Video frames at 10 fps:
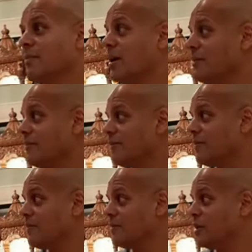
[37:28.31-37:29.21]
But
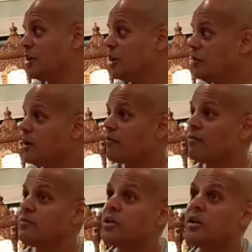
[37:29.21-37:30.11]
hearing
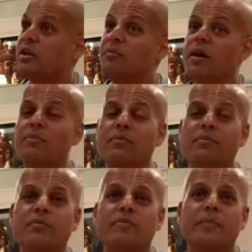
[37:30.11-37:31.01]
from Chaitanya
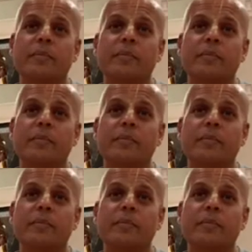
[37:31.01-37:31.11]
Mahaprabhu,